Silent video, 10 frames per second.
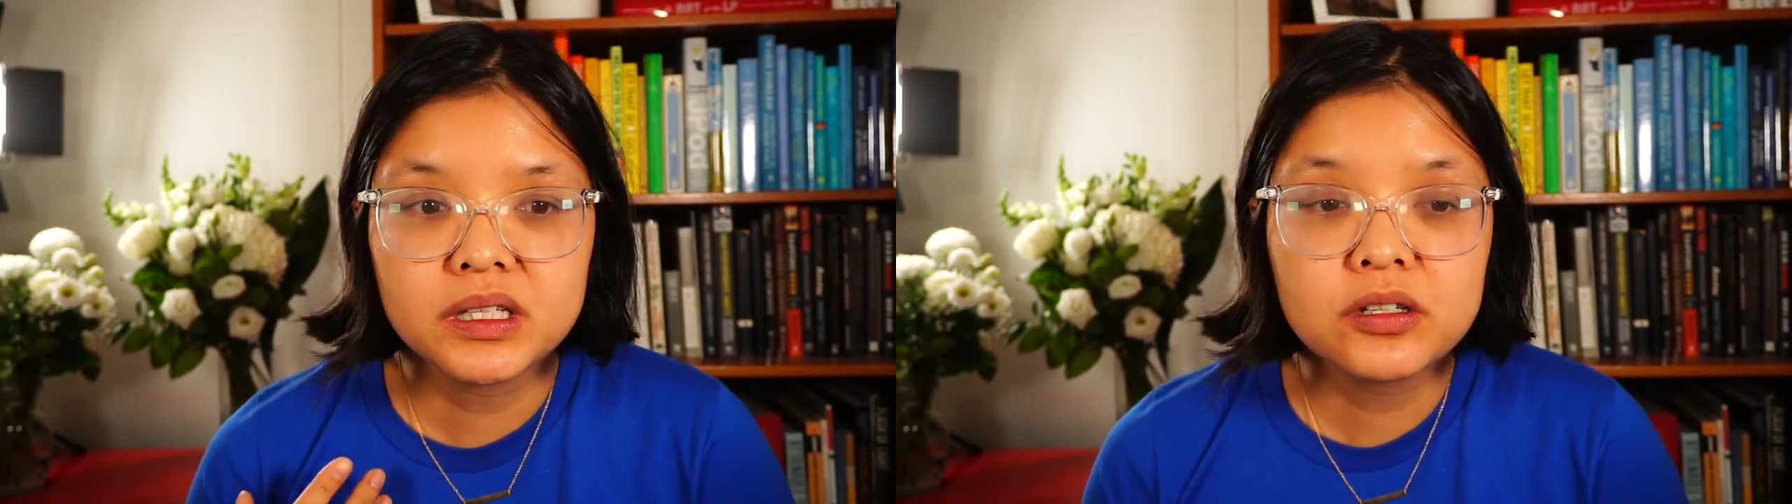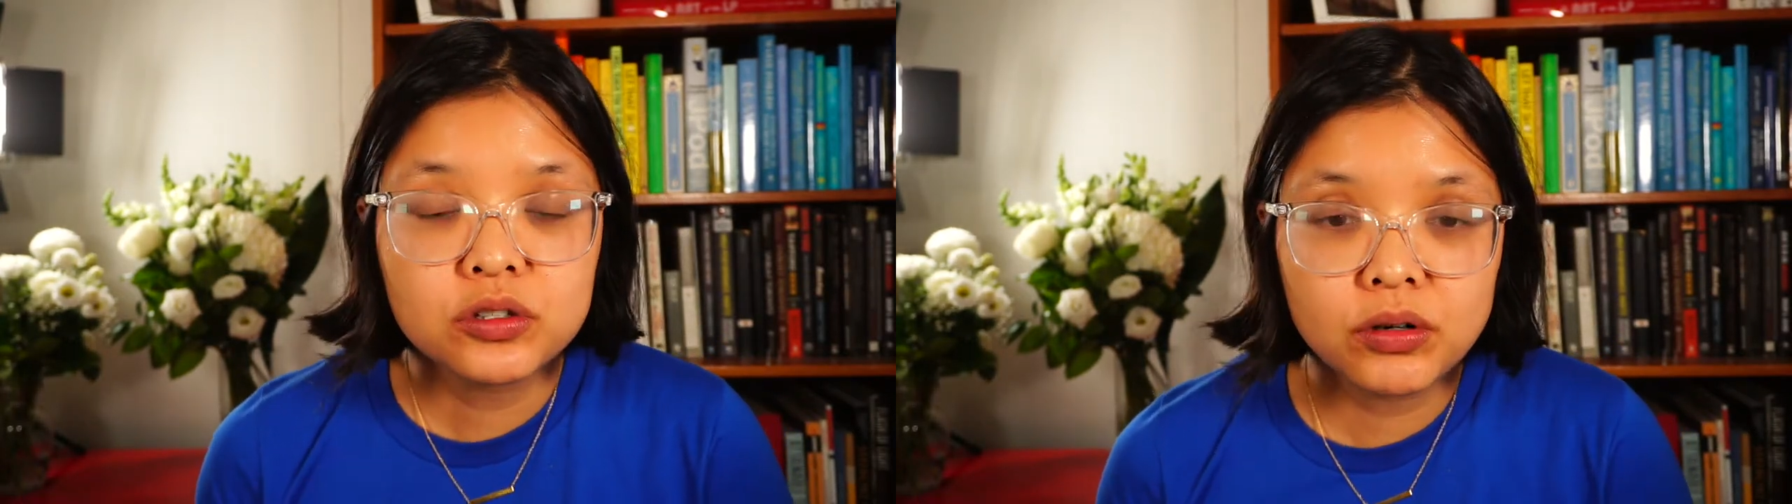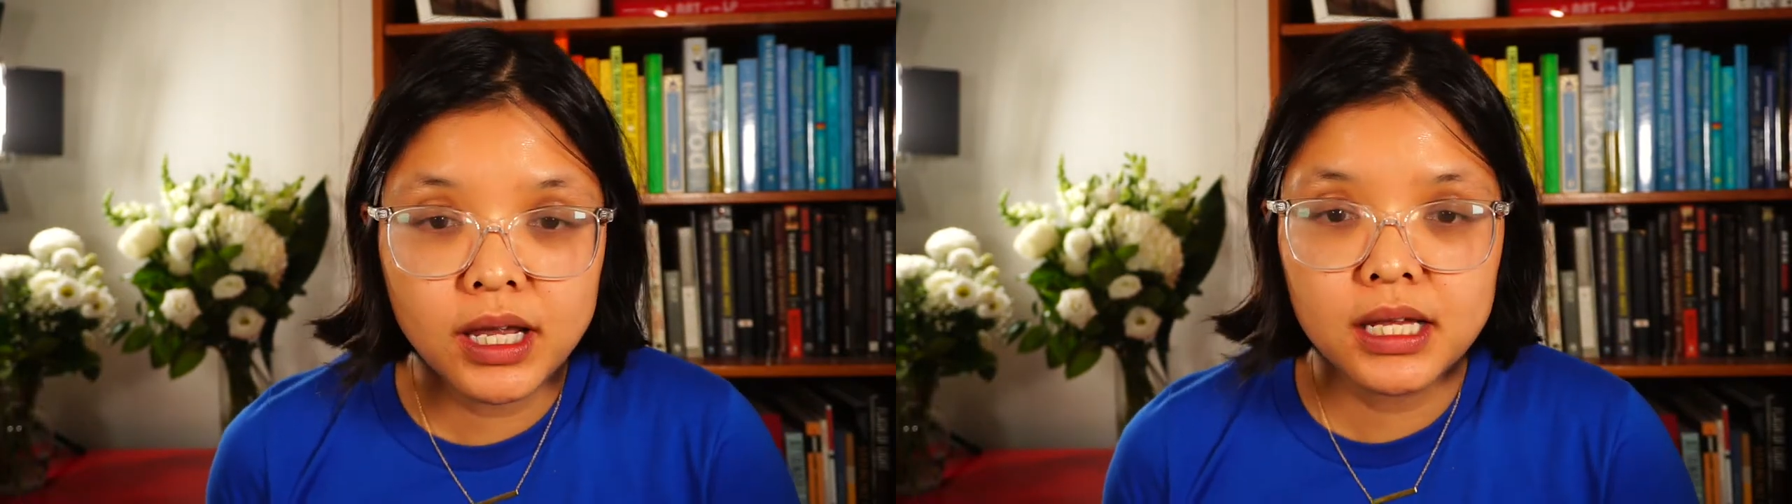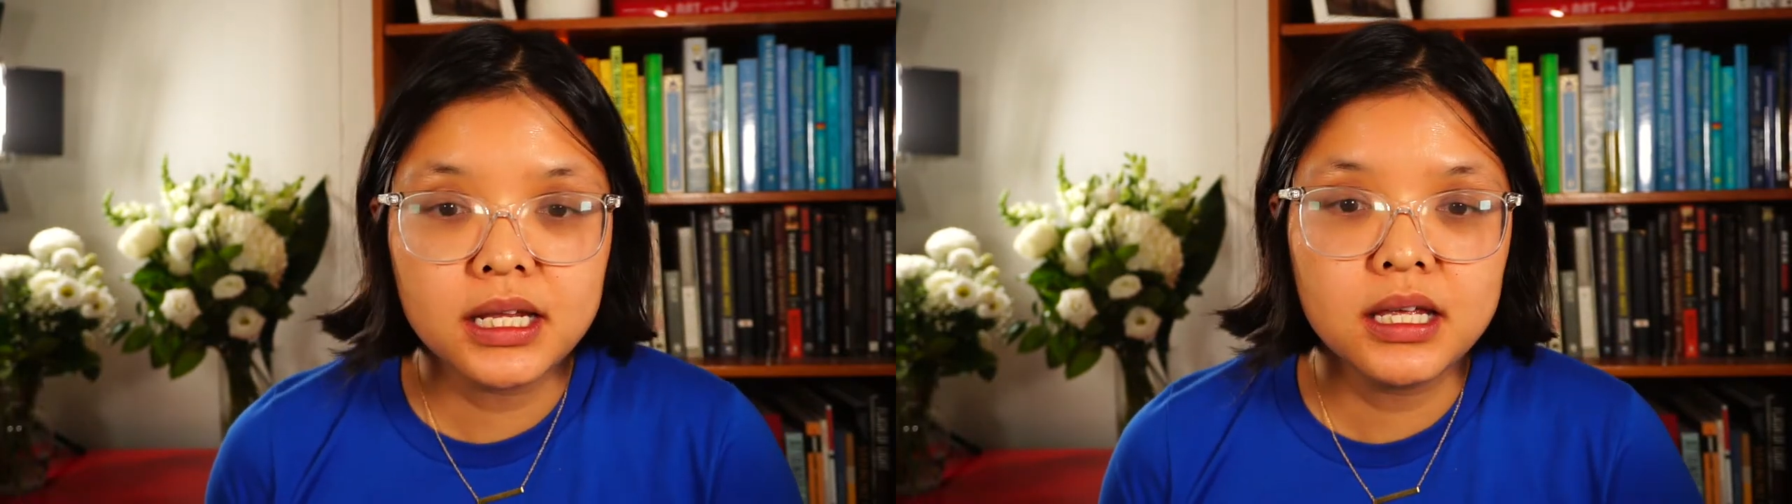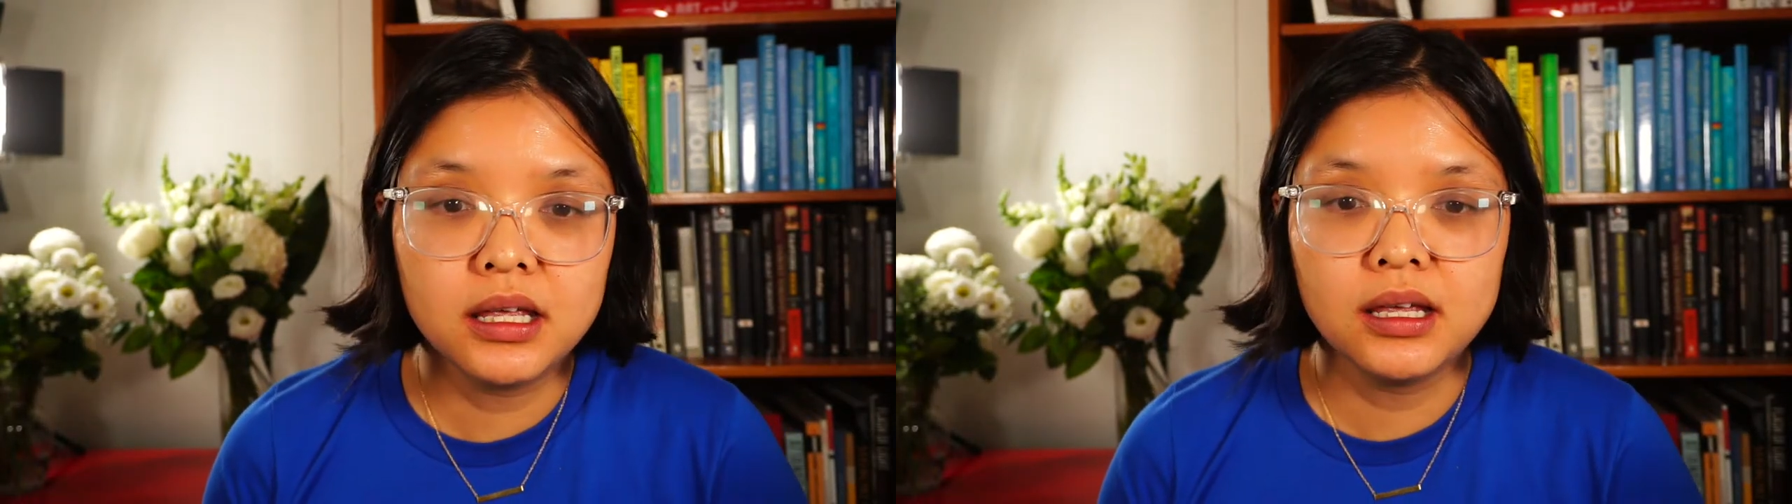
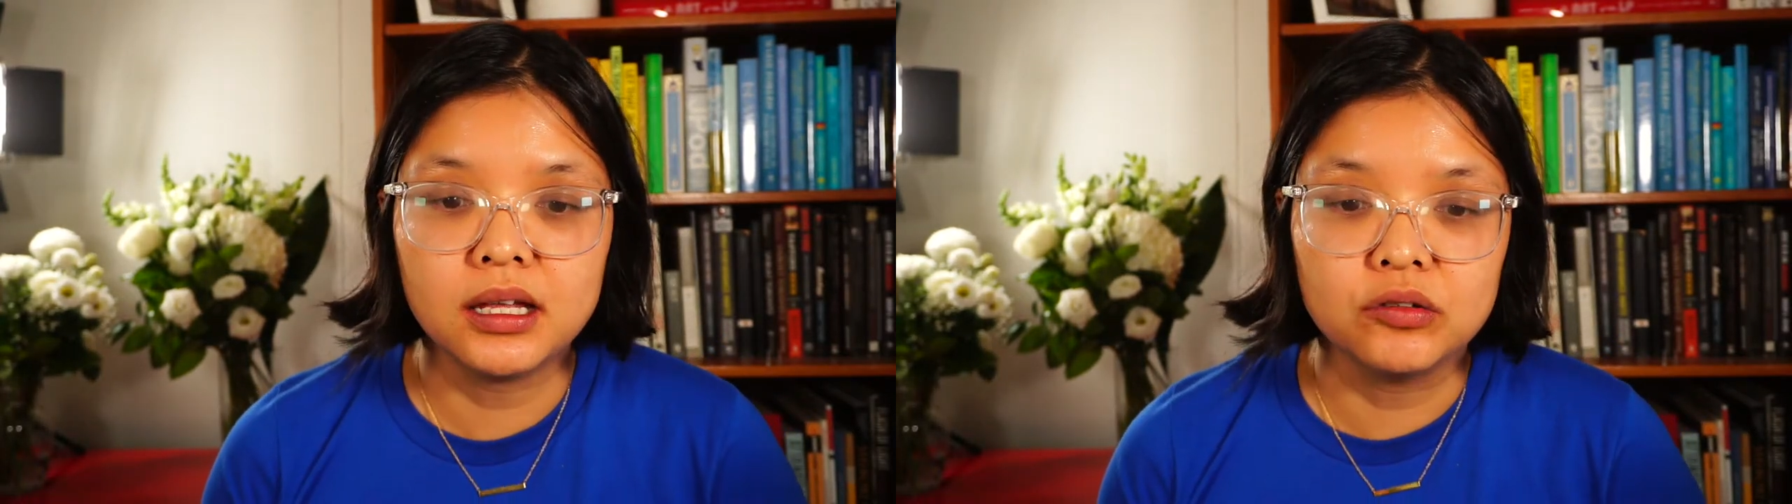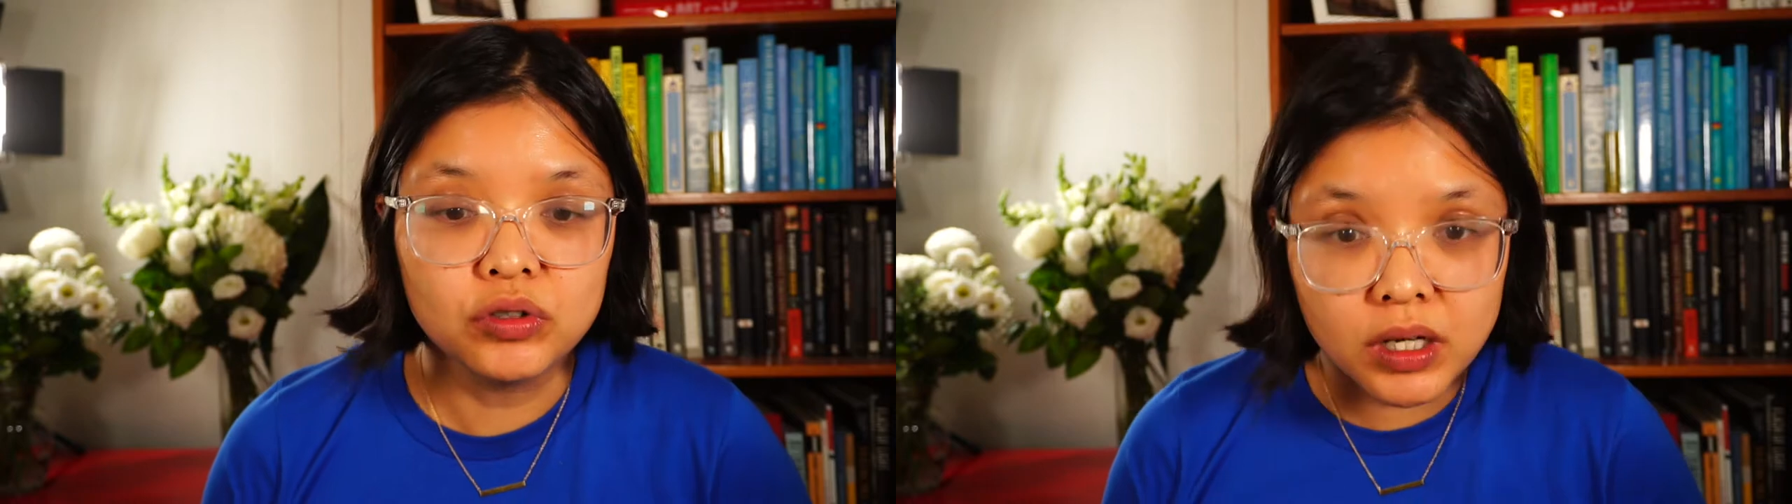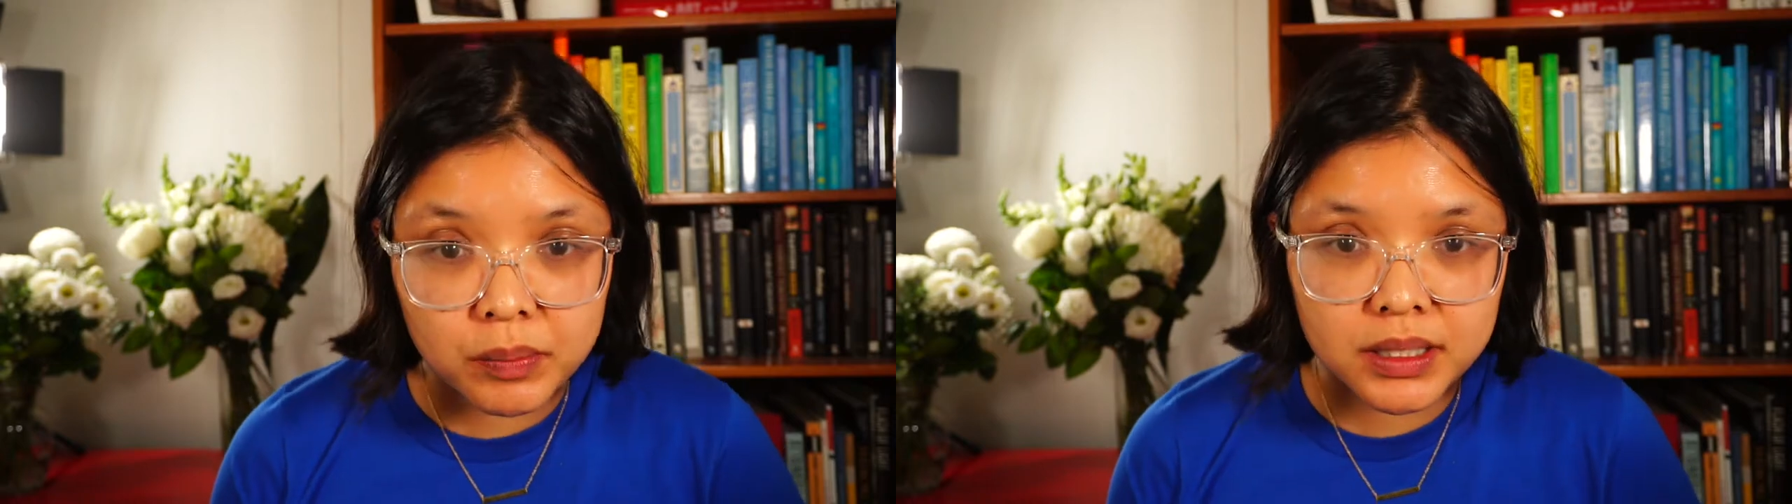training and trip